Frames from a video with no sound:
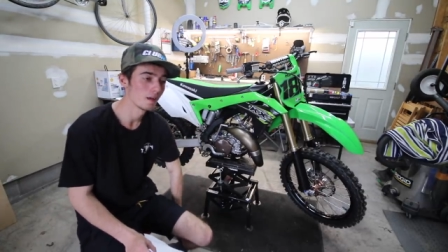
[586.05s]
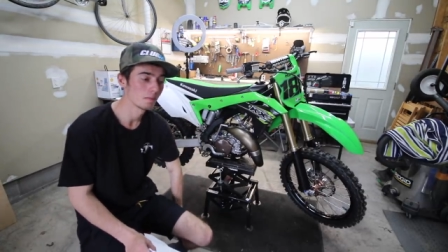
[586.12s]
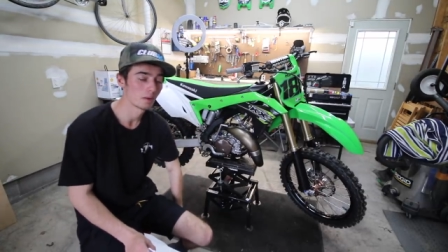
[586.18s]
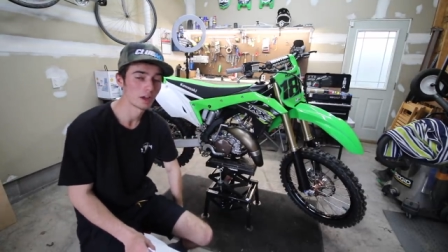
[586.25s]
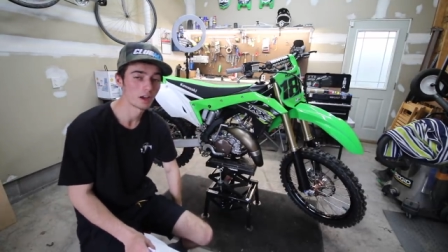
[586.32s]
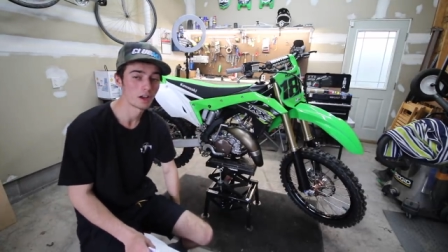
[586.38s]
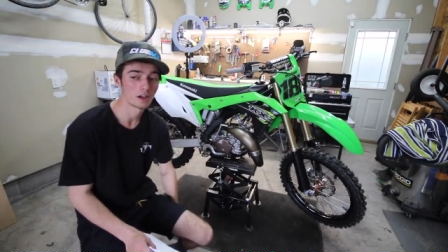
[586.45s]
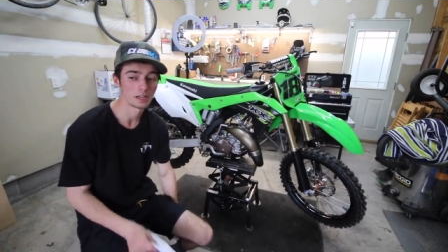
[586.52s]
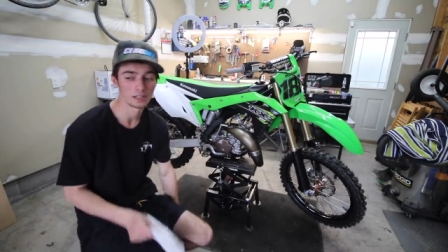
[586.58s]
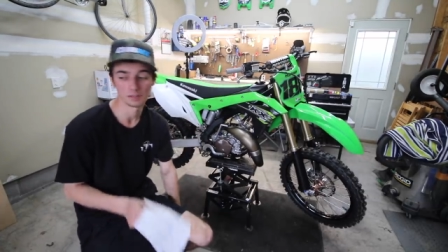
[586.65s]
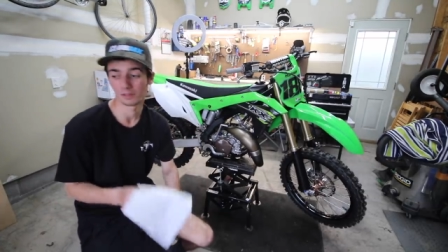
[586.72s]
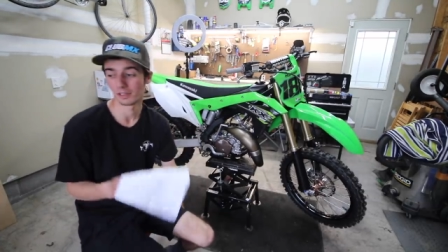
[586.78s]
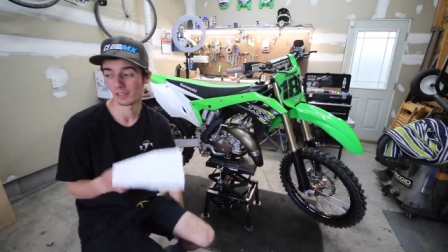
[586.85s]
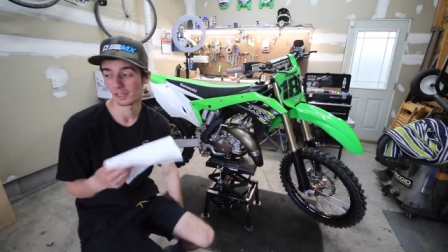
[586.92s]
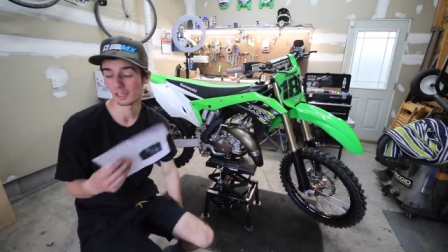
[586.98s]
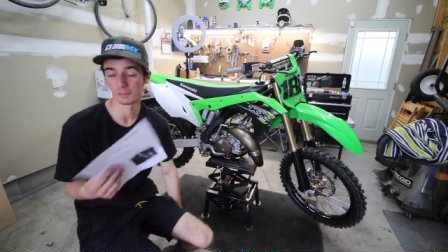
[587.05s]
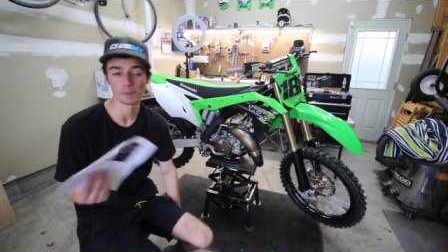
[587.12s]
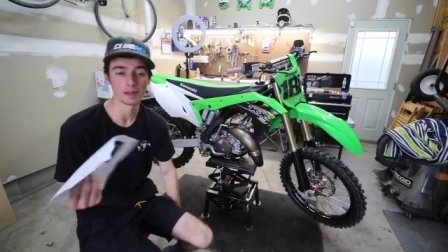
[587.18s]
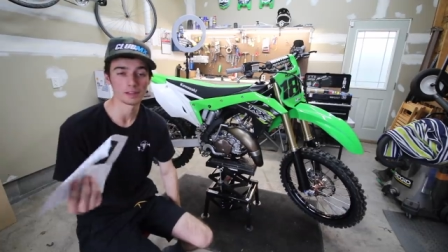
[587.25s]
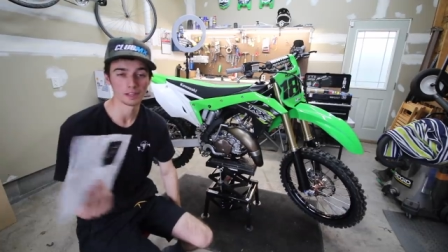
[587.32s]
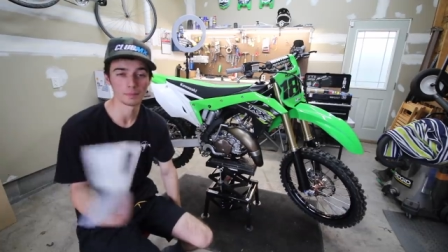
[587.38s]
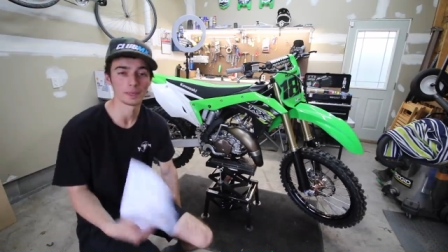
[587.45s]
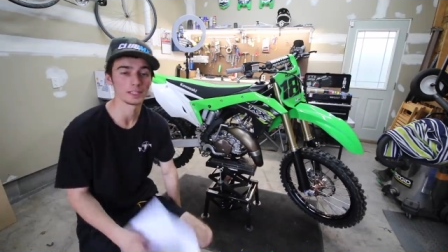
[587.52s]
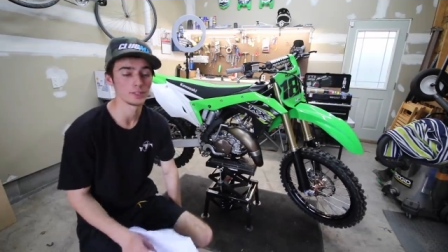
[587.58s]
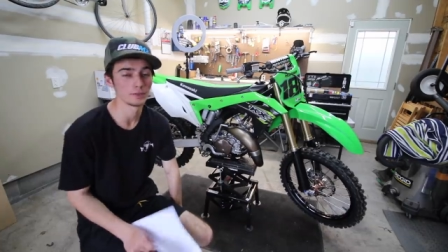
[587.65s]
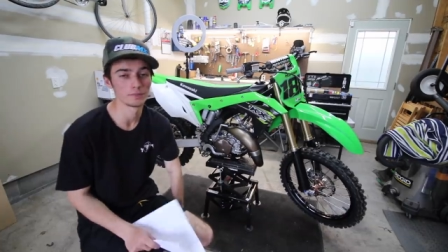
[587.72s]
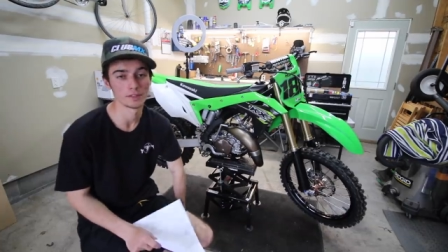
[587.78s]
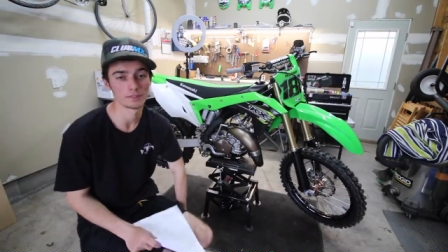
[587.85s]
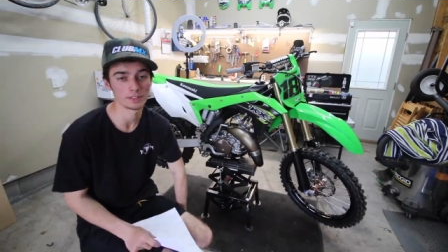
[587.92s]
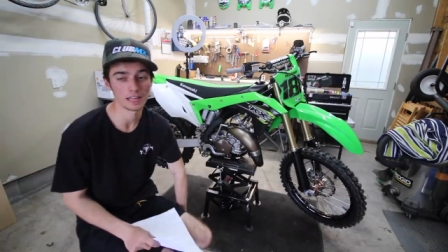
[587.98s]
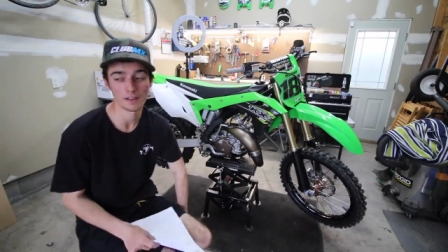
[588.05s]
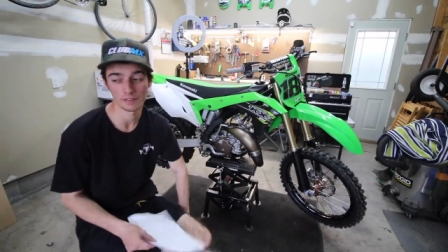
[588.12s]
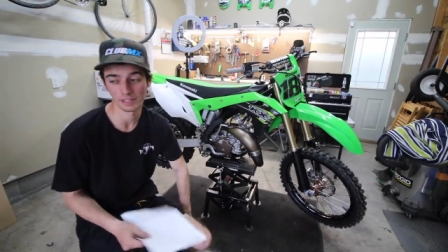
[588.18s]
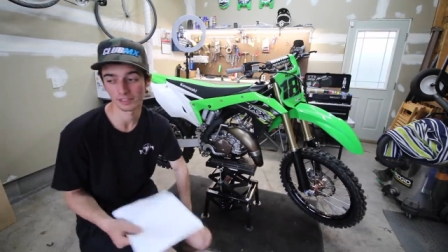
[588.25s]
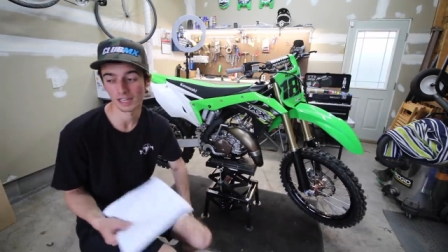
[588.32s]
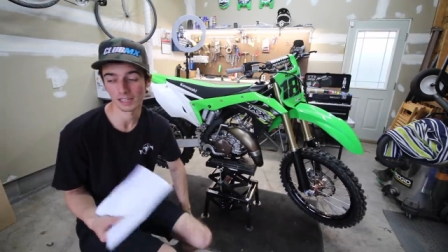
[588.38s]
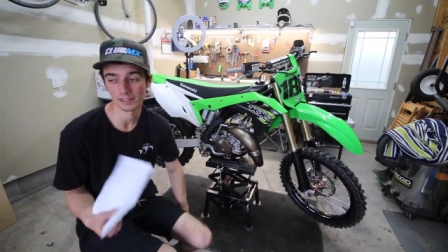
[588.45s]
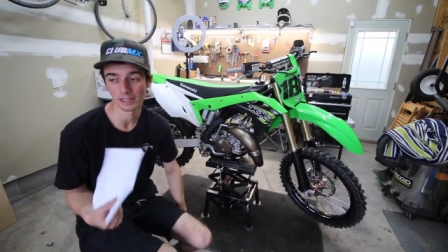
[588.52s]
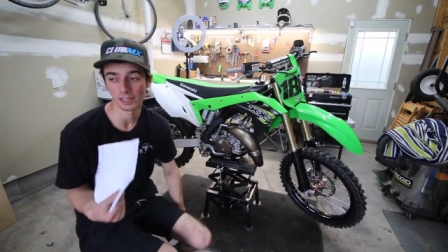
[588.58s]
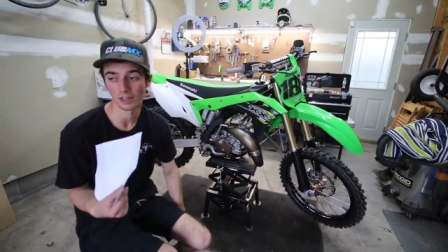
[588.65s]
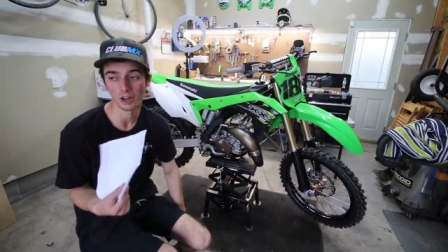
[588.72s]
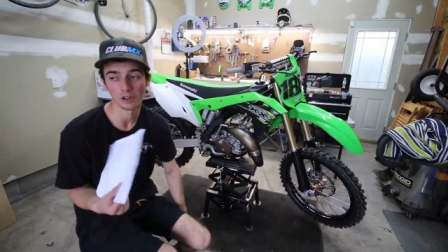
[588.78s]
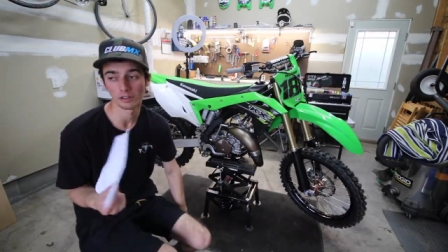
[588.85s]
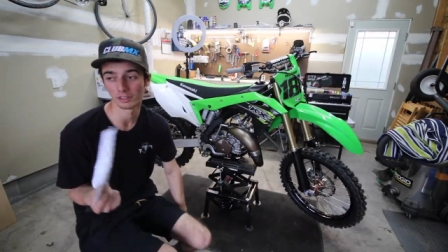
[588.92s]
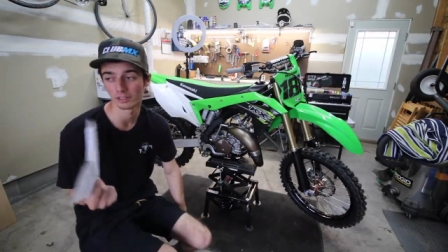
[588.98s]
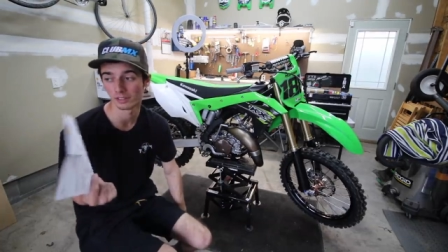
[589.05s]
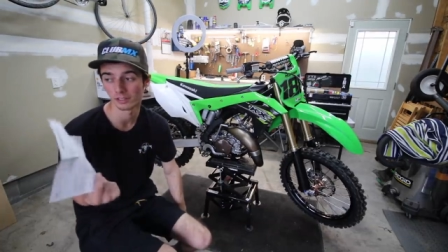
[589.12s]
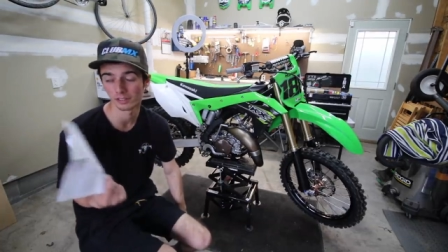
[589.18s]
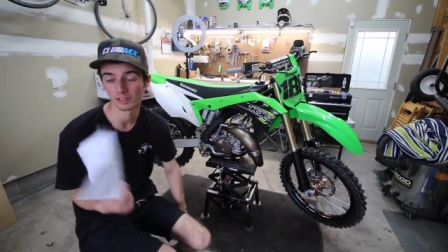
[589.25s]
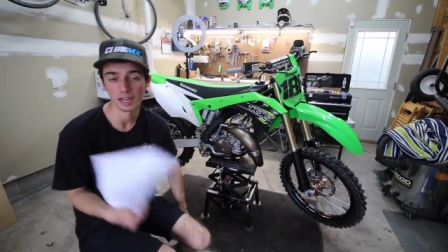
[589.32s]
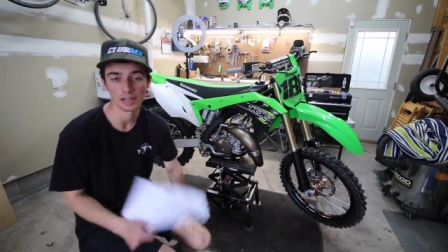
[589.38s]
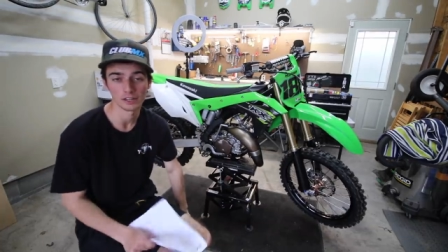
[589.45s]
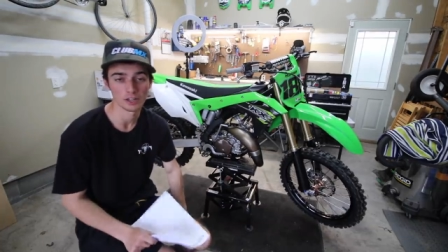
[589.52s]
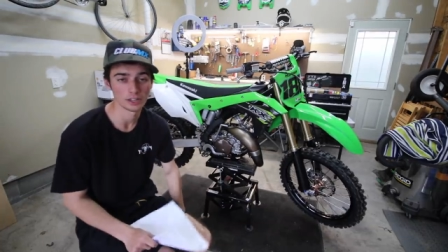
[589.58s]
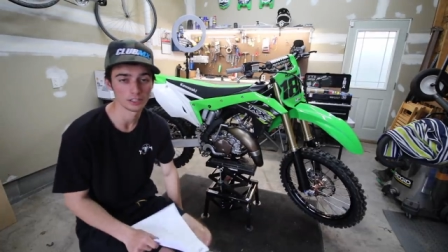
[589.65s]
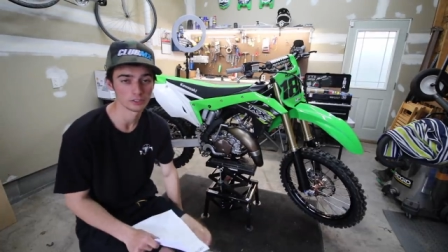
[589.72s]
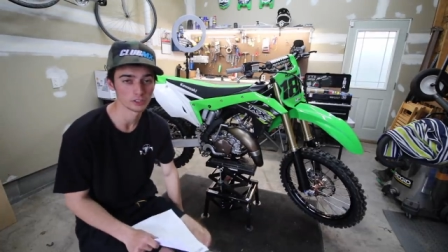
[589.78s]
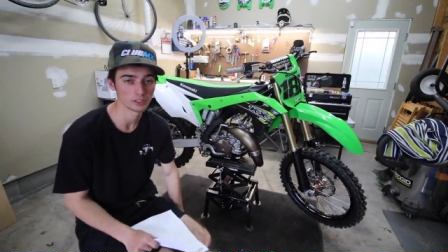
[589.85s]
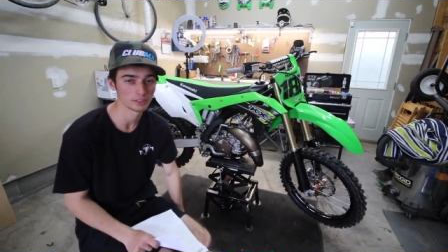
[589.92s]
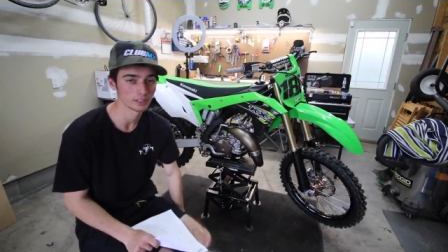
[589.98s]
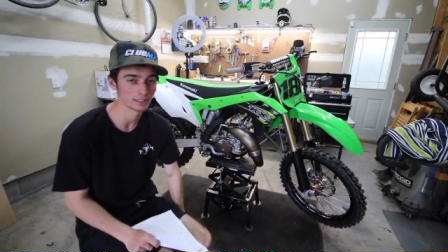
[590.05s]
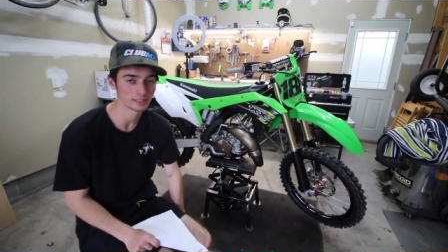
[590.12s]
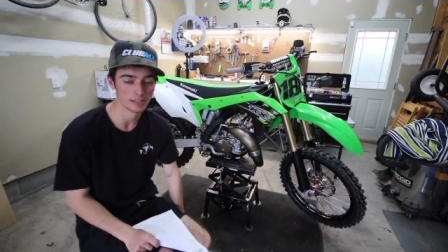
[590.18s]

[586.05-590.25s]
but it's better than my 250F, because that thing, all it's got done is just the